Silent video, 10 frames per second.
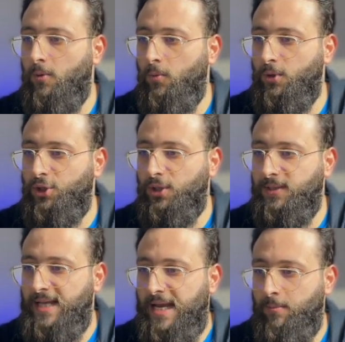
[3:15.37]
which is
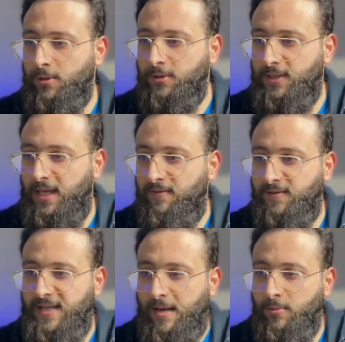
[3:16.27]
segments, if
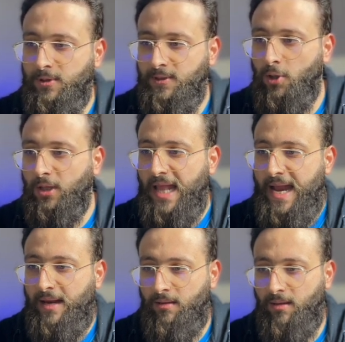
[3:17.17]

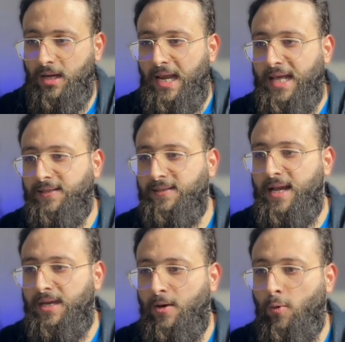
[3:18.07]
segments.length less than
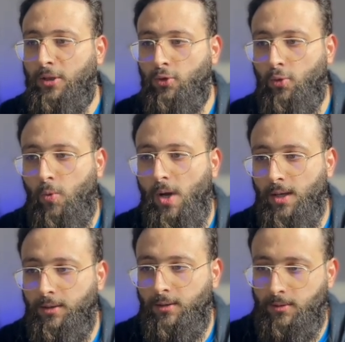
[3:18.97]
equal to
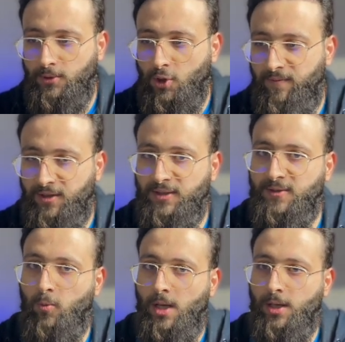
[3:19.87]
1, so if it is
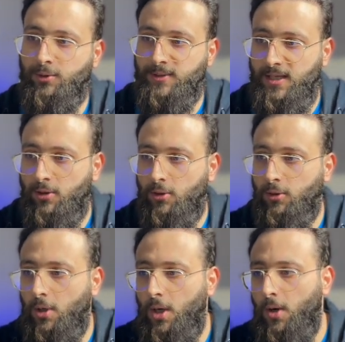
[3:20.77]
1 or 0,
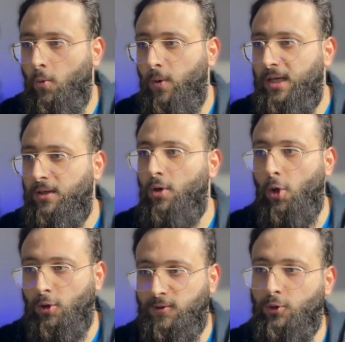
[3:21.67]
we need
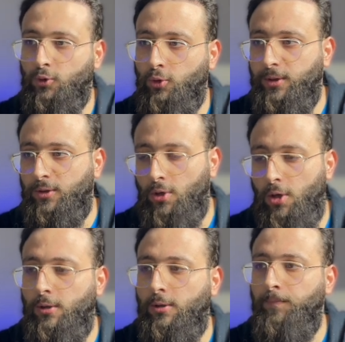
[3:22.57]
also to
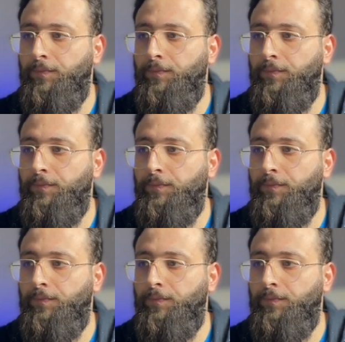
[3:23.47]
return